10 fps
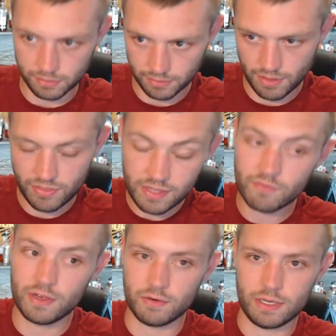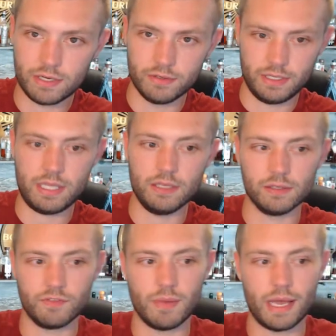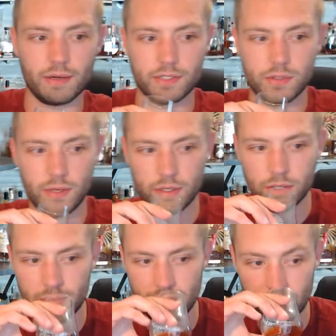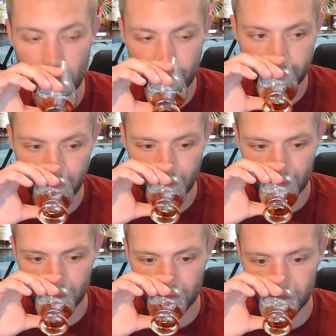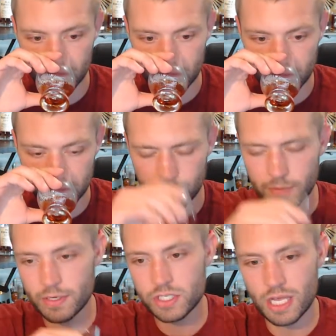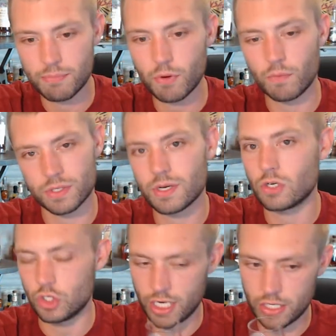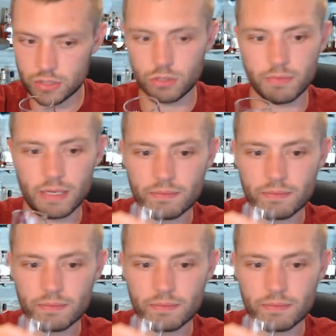the very heel of the bottle. So it could be reaching that point where it starts to change a little bit.